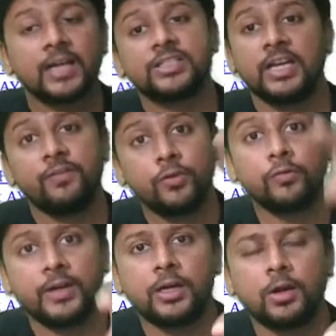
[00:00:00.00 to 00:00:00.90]
Achha, if you
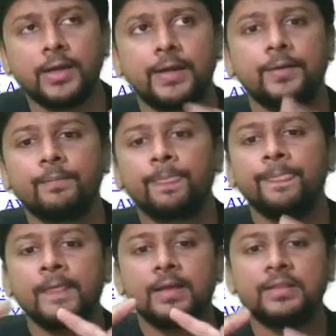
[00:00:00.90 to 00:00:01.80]
withdraw it,
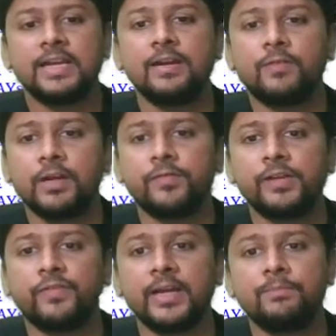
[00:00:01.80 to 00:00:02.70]
then
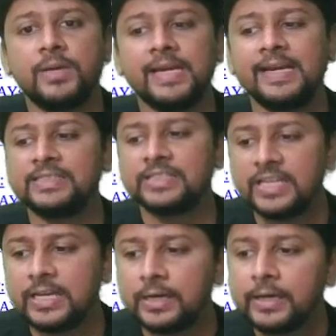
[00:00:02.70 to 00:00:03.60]
115
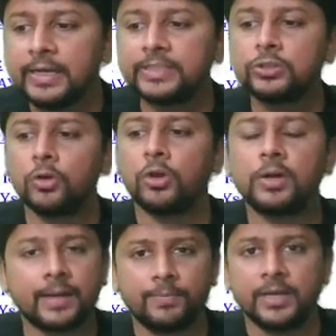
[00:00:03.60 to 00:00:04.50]
BAC is no
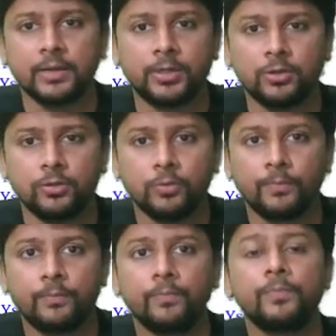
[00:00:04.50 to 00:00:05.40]
longer applicable to
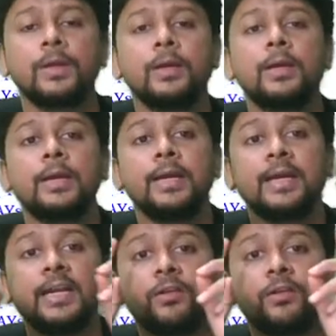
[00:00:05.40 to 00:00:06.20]
you.